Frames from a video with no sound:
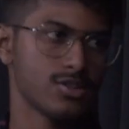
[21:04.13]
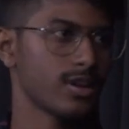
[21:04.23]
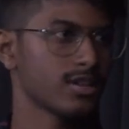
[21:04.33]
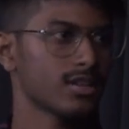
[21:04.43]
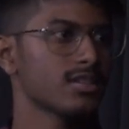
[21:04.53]

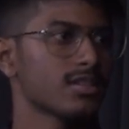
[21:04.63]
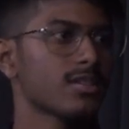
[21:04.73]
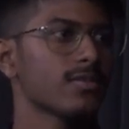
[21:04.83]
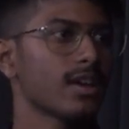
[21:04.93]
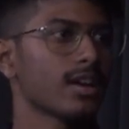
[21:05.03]
education
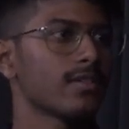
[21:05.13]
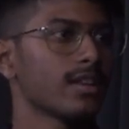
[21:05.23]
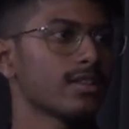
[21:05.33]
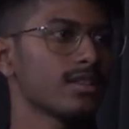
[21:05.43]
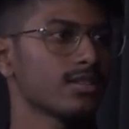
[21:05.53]
system, we are
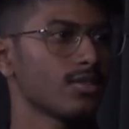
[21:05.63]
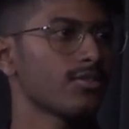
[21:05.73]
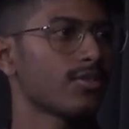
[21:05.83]
given this,